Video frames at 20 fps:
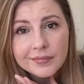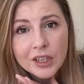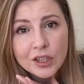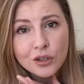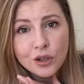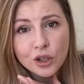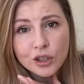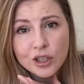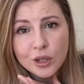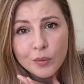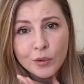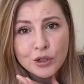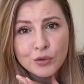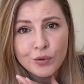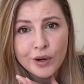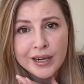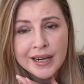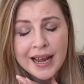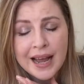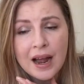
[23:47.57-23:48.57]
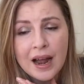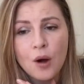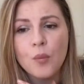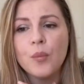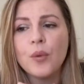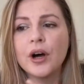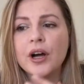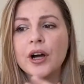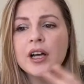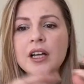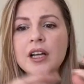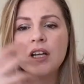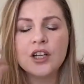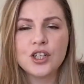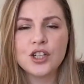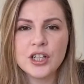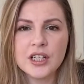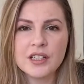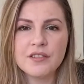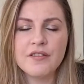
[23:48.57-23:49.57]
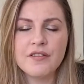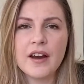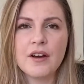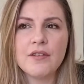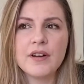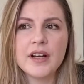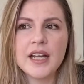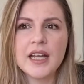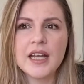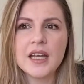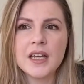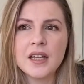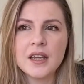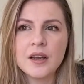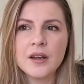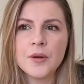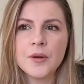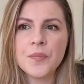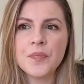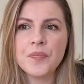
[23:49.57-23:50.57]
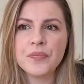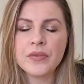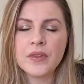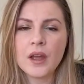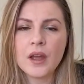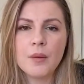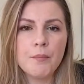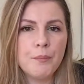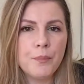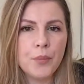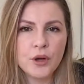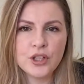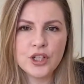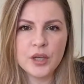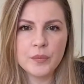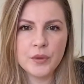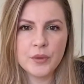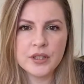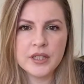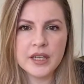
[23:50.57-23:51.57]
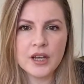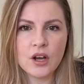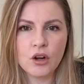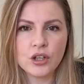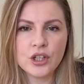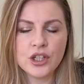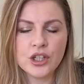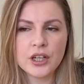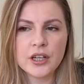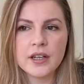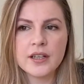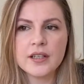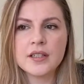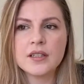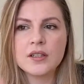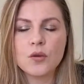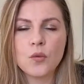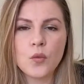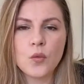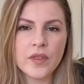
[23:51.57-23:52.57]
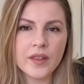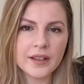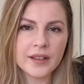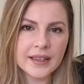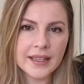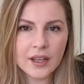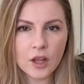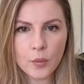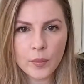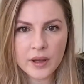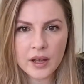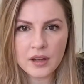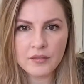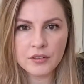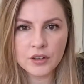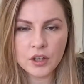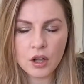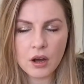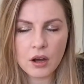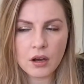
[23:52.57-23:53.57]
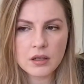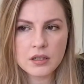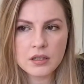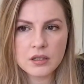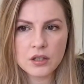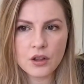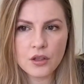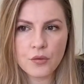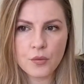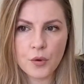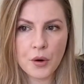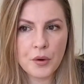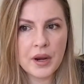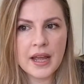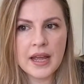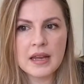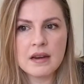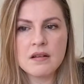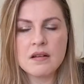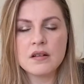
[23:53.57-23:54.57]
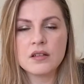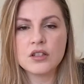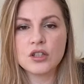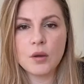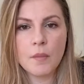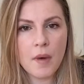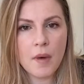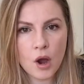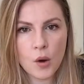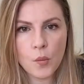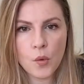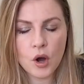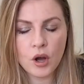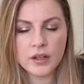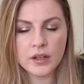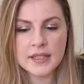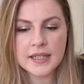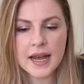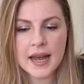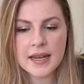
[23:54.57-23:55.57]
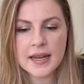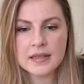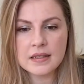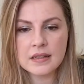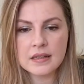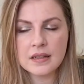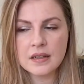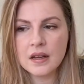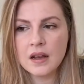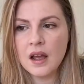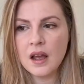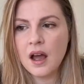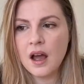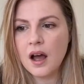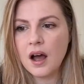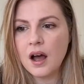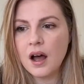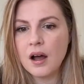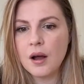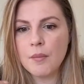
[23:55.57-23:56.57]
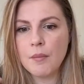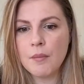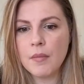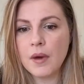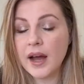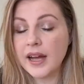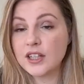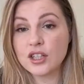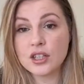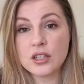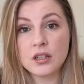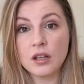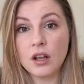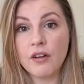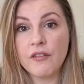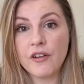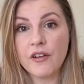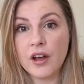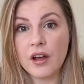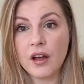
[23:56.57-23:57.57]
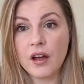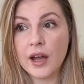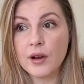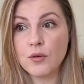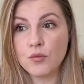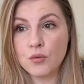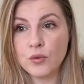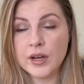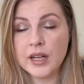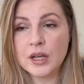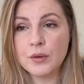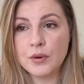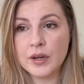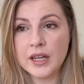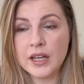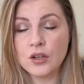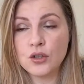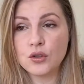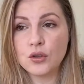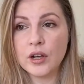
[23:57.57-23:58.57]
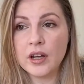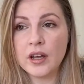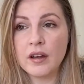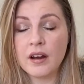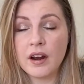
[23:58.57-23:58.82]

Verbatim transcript: Not so much right now, but she's very budget beauty conscious with a little bit of looks thrown in, some home content. Um, I just love her. I really, really enjoy her.